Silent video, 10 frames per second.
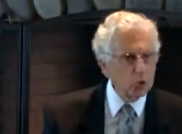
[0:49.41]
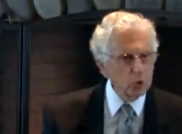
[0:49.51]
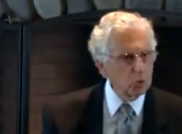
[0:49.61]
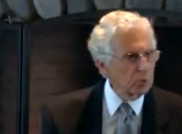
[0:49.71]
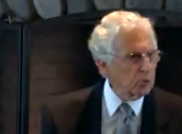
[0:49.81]

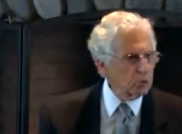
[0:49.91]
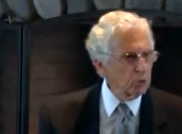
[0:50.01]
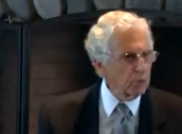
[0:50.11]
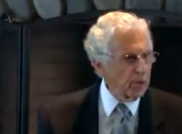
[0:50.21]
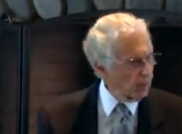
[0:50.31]

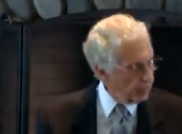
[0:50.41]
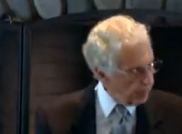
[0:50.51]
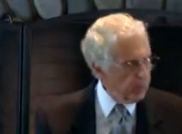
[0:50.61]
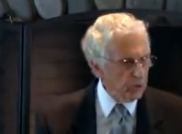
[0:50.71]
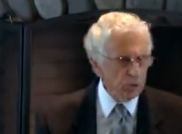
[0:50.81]
True about what
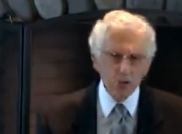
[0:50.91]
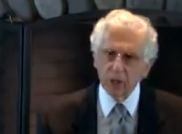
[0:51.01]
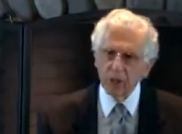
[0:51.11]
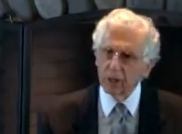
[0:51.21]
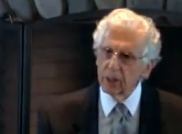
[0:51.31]
that person
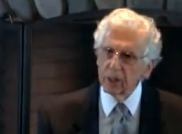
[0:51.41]
said,